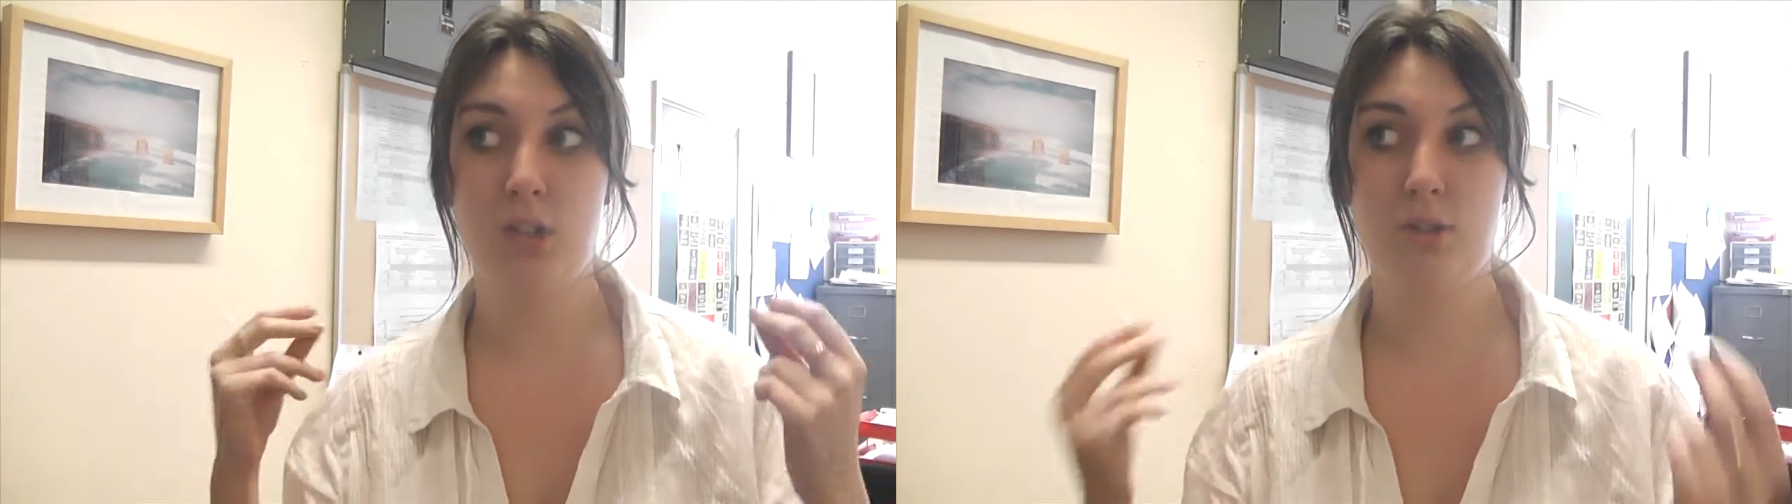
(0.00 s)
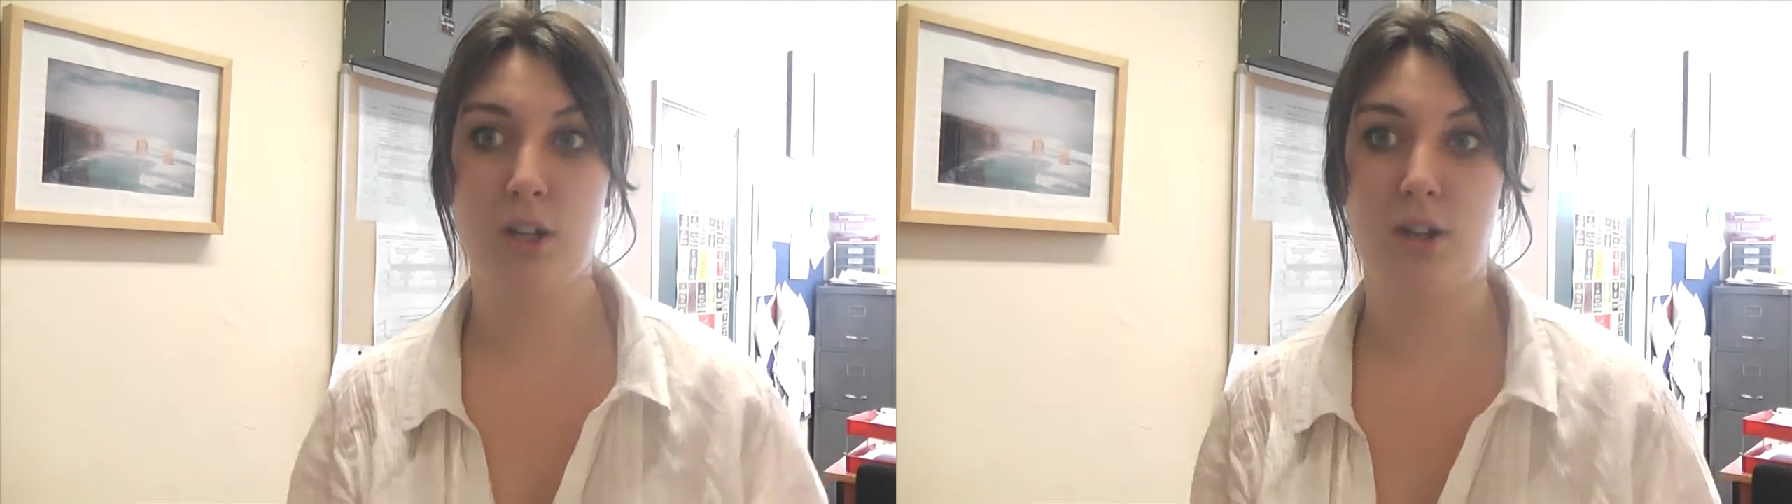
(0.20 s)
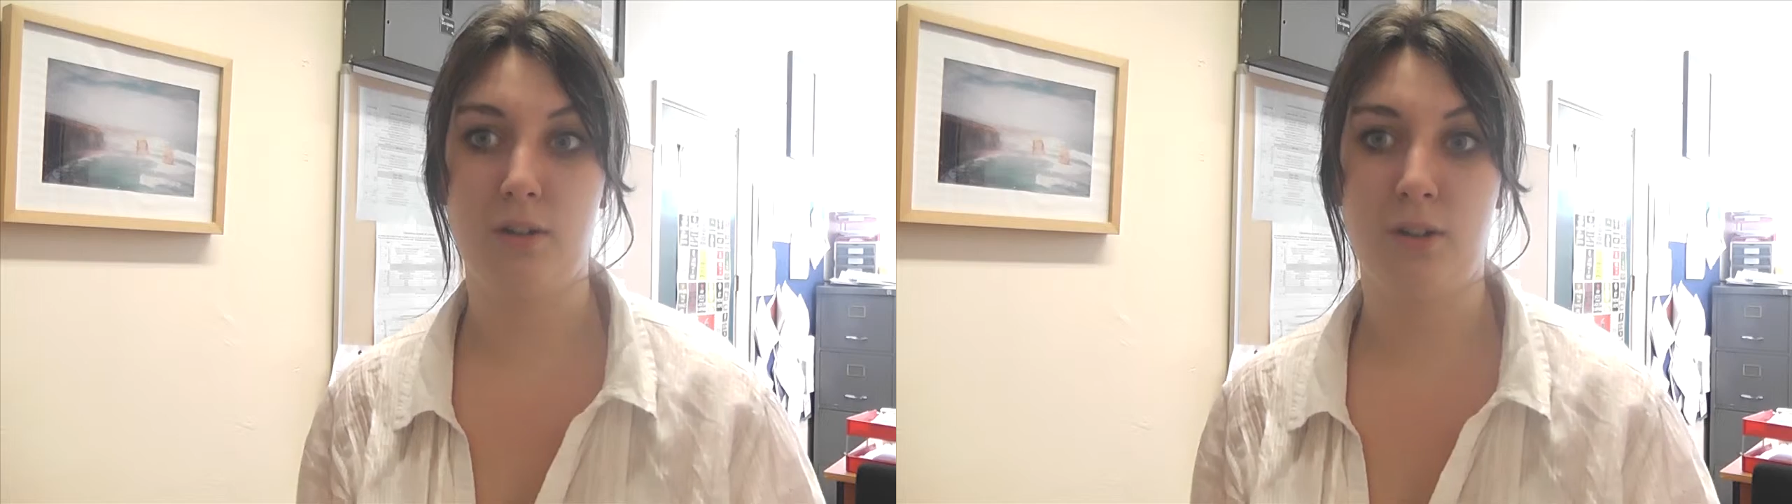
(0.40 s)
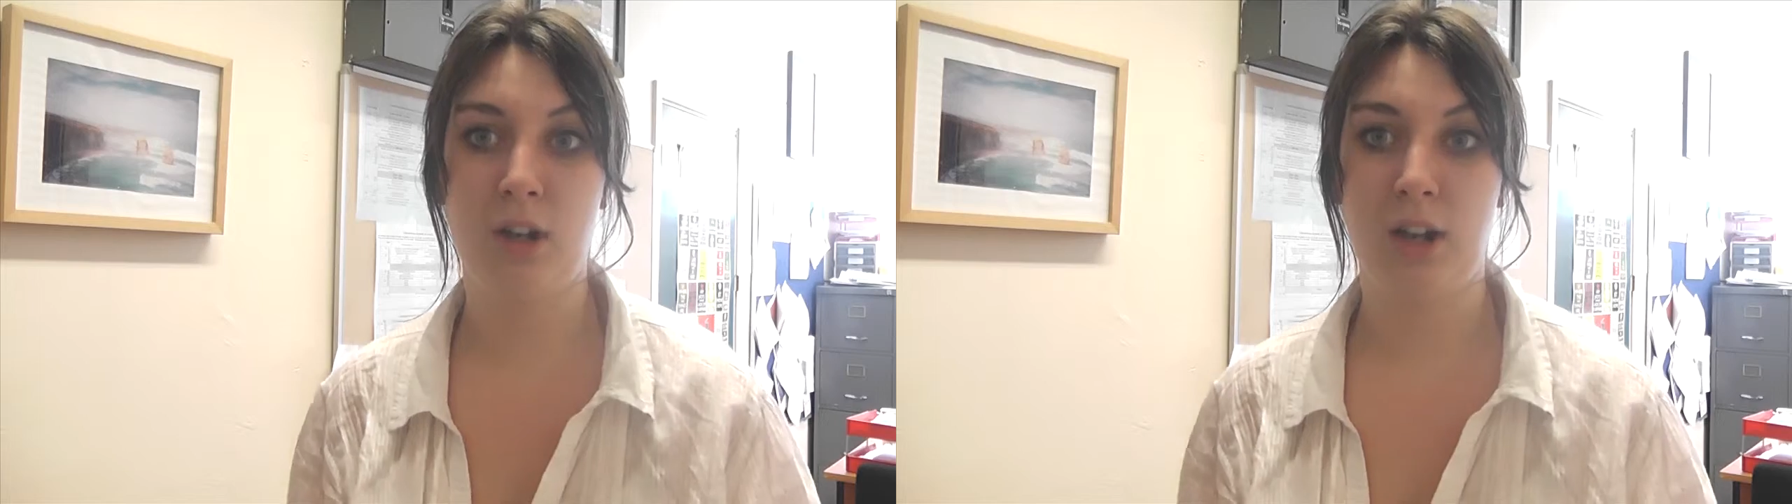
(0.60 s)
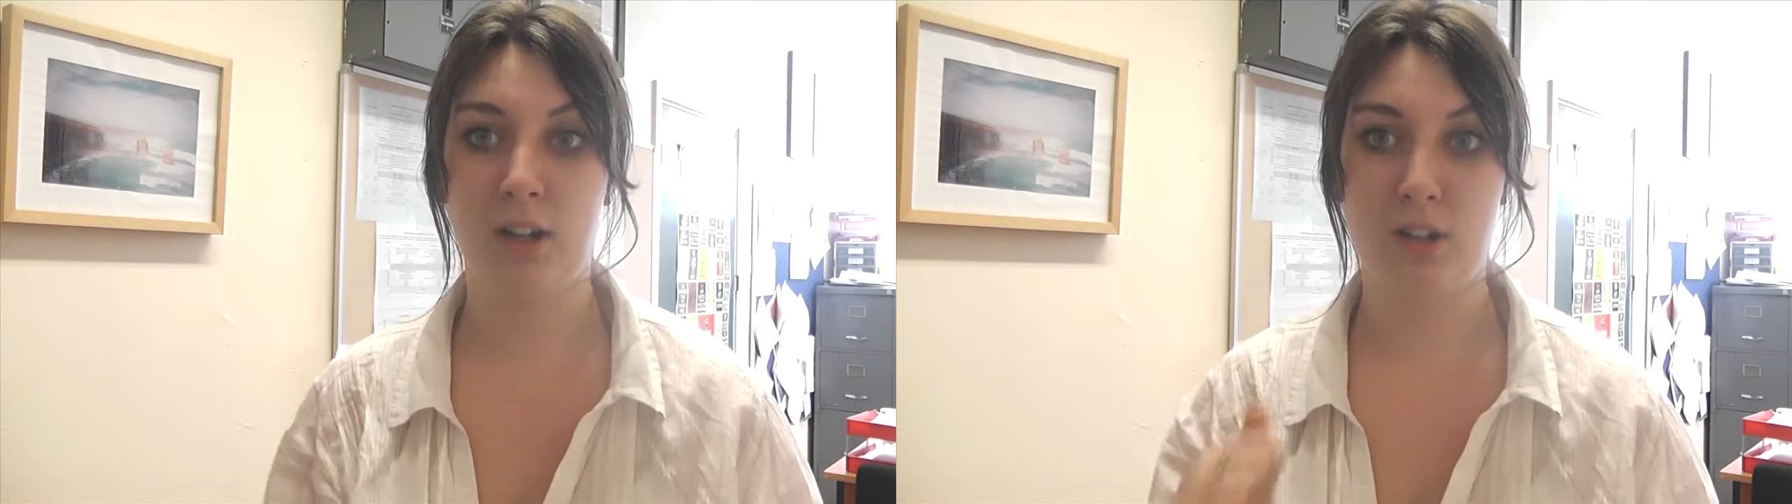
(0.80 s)
So
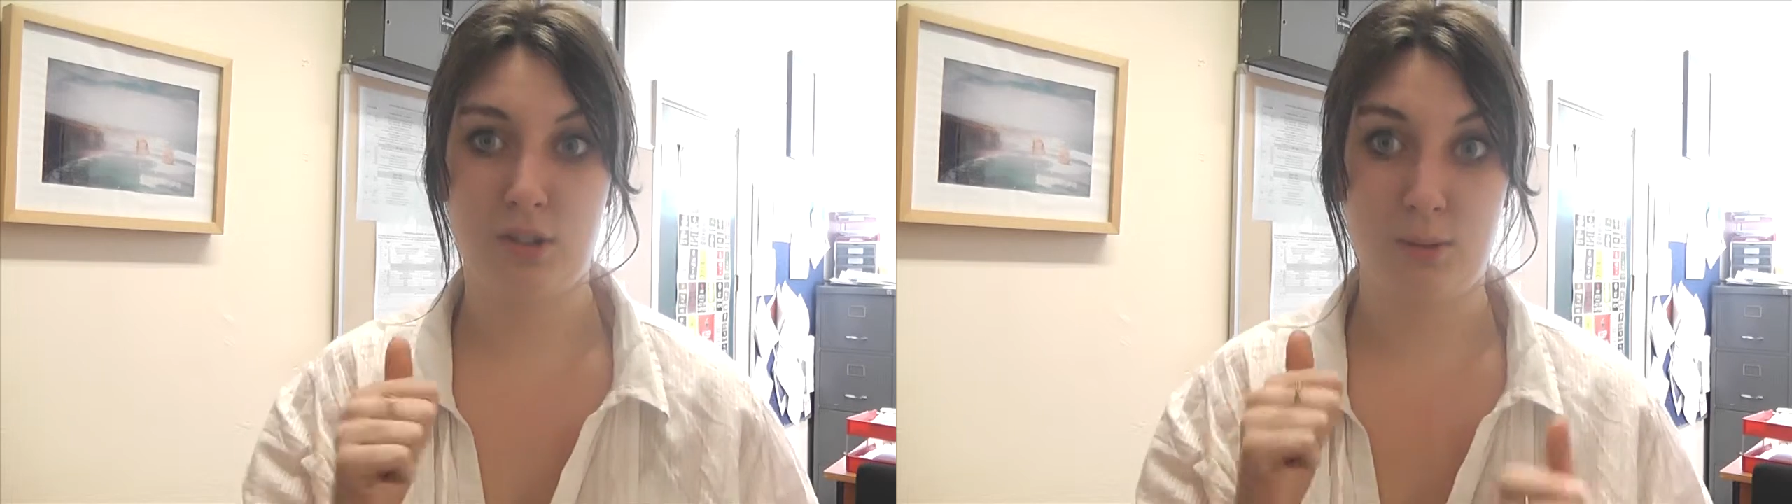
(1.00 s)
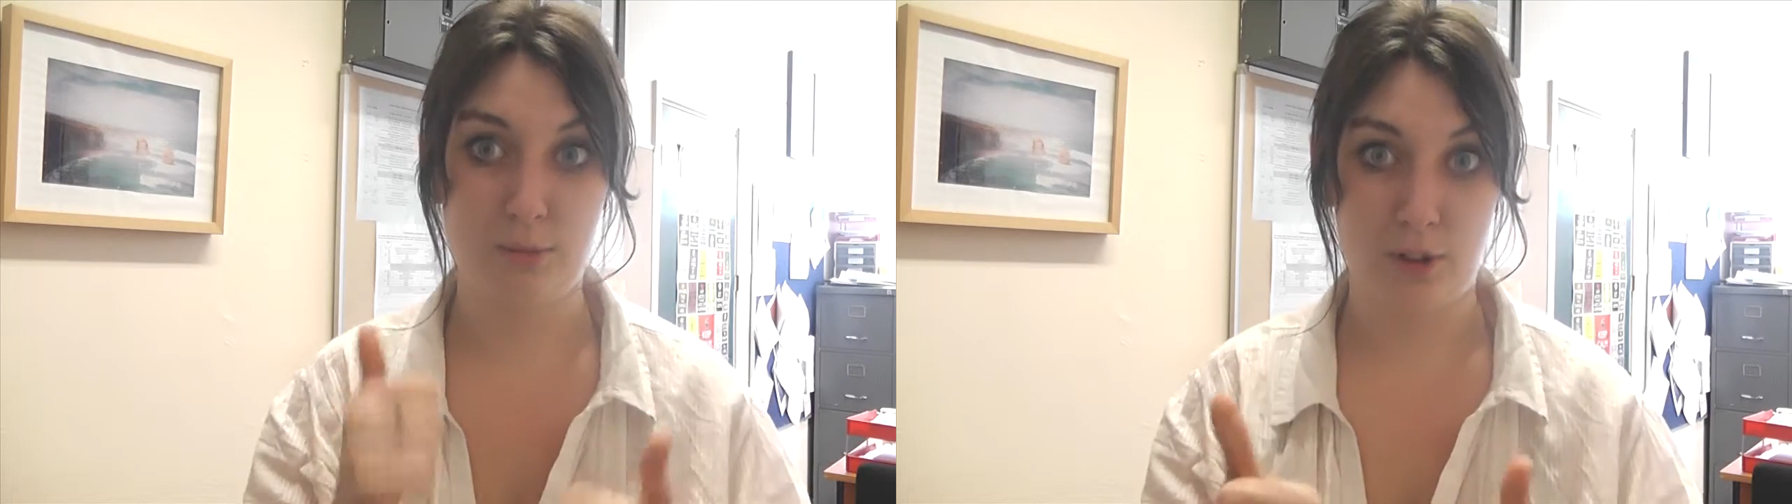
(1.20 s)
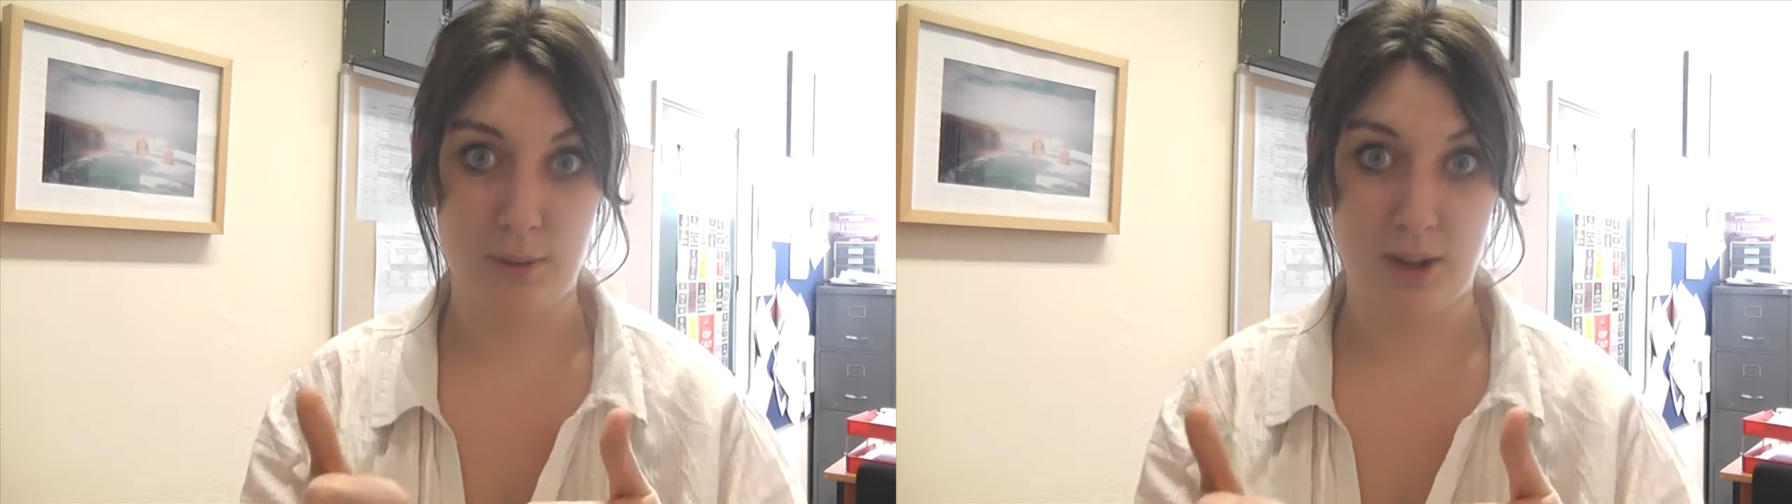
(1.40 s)
I'm going to do some Foley